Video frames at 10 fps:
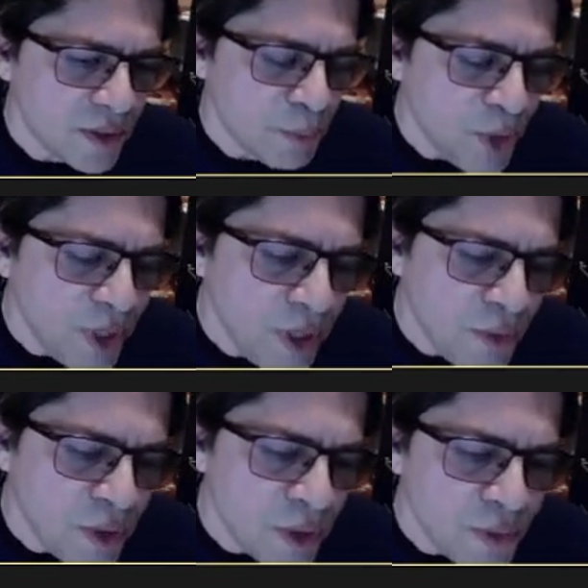But
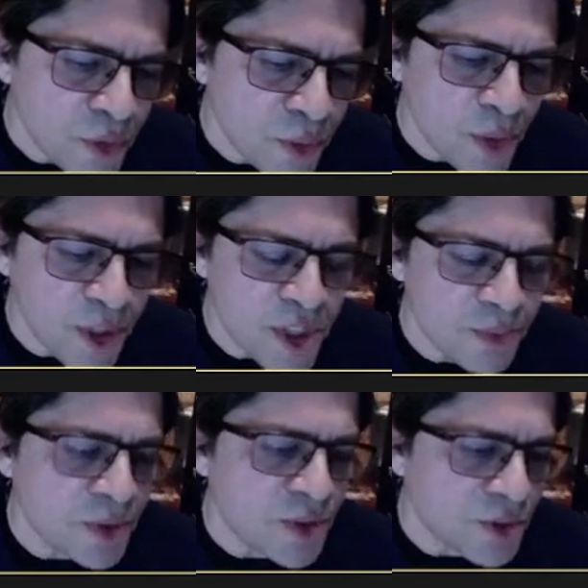even if the
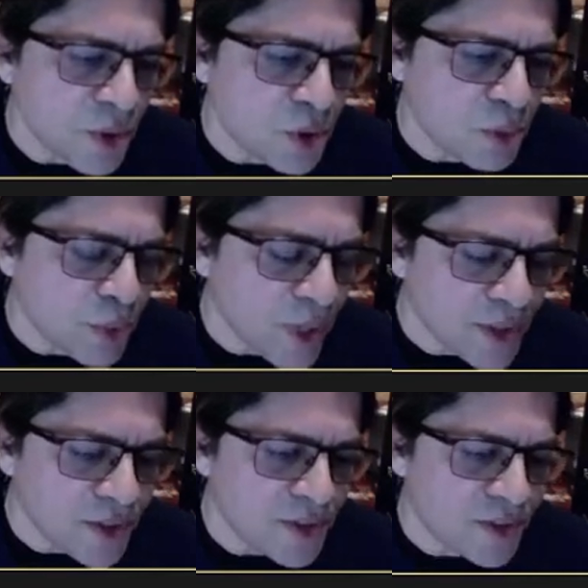replacement solar
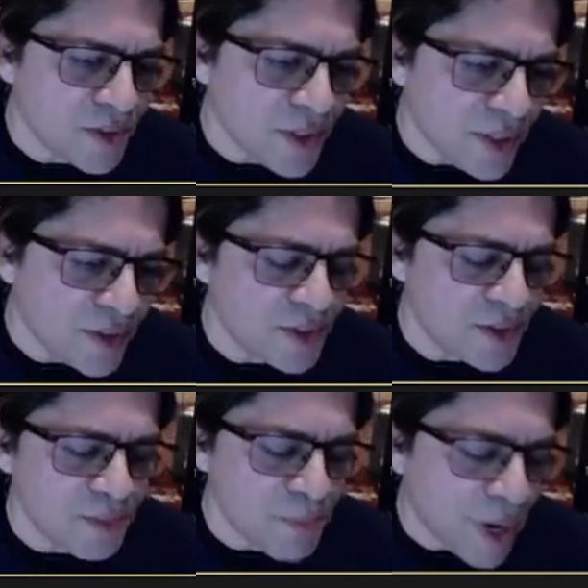plexus leaks
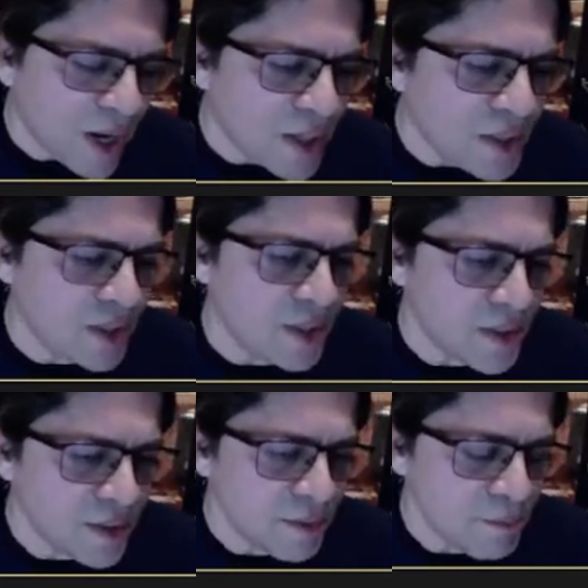its mind
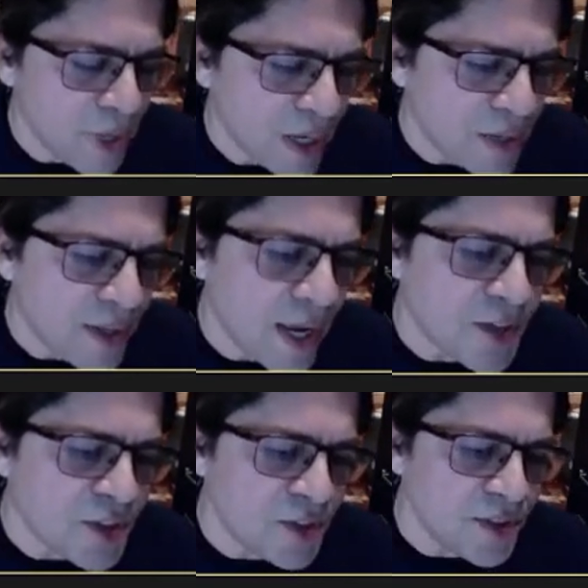by the
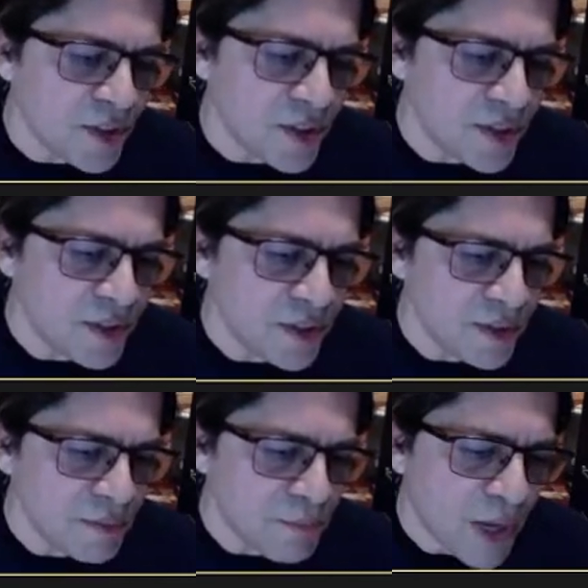ashes,
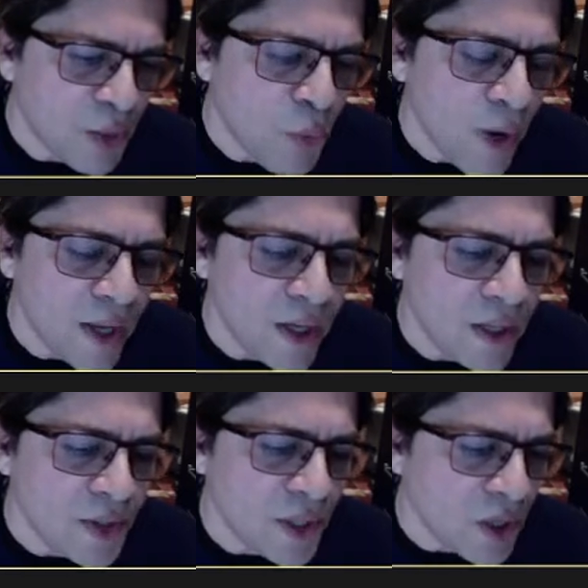by the
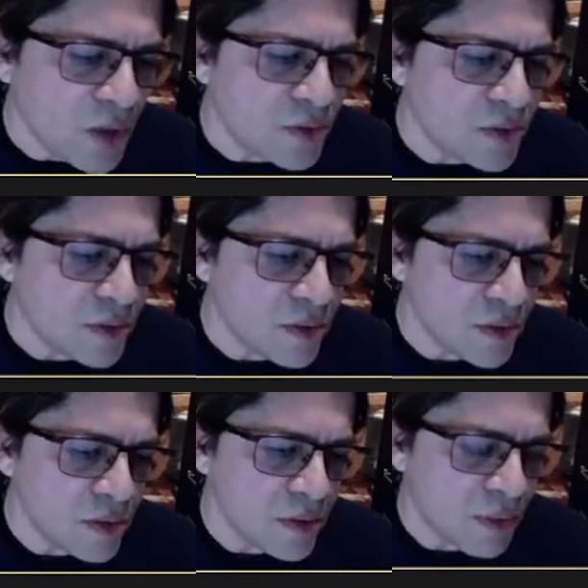way the alone
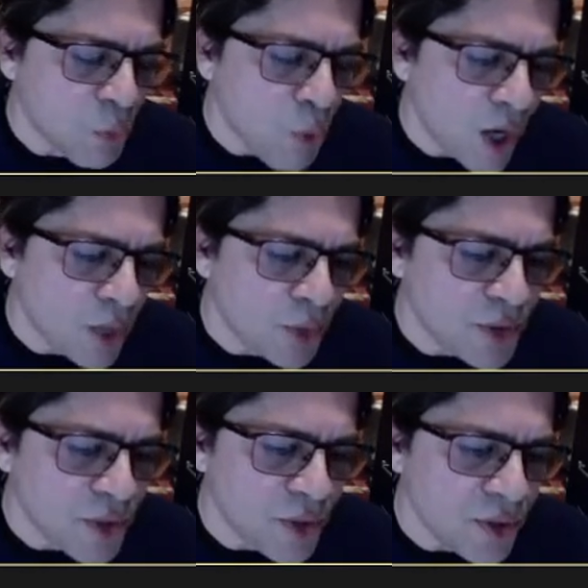of the water
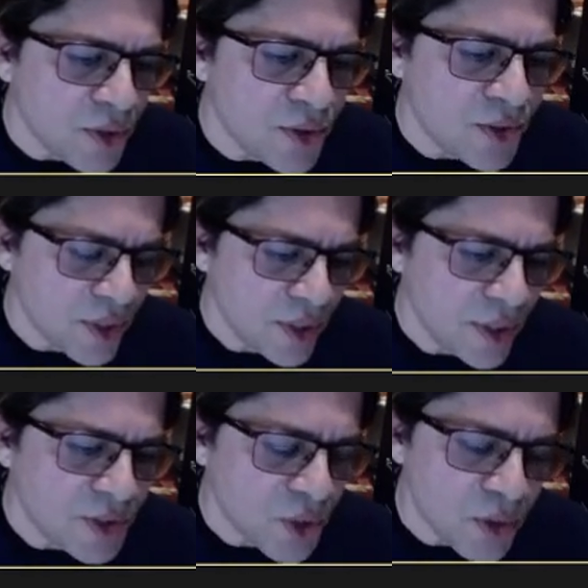returns
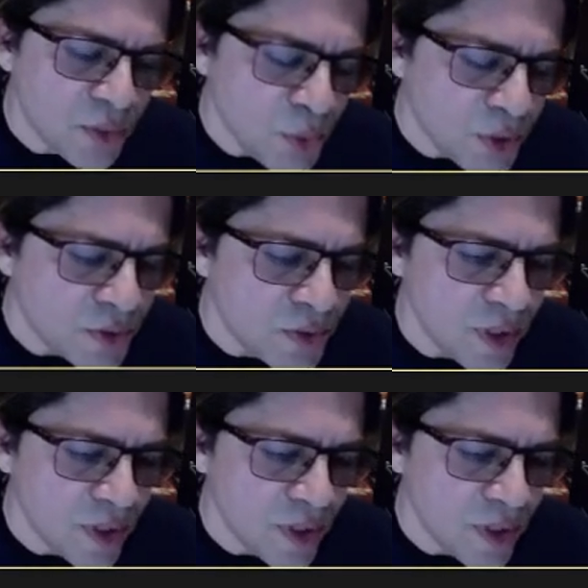its own wound,